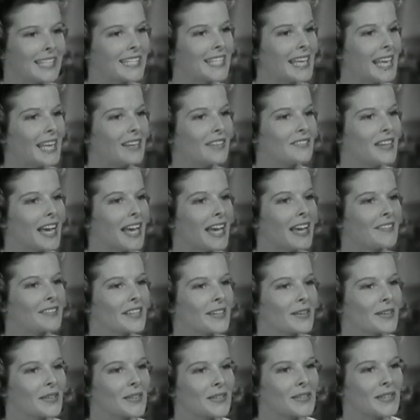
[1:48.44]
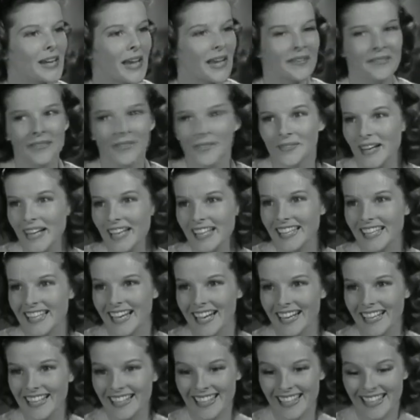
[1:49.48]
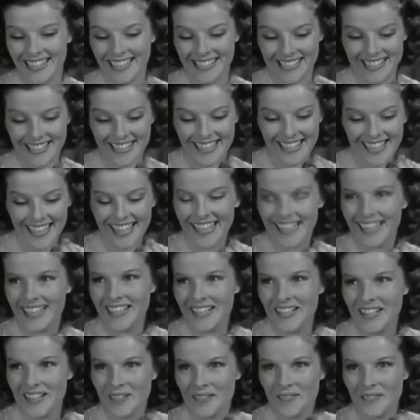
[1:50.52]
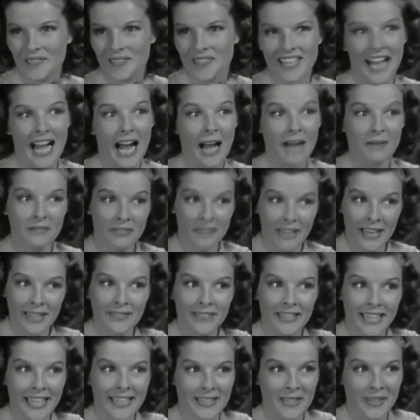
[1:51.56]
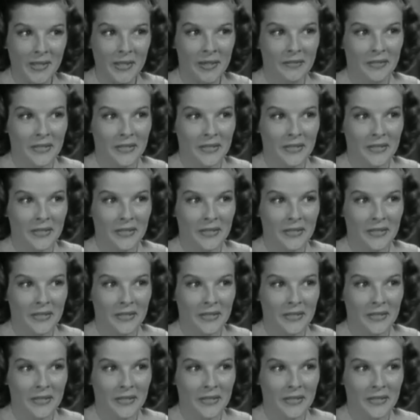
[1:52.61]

Alice Adams. In this video, I'm going to discuss the 8th Academy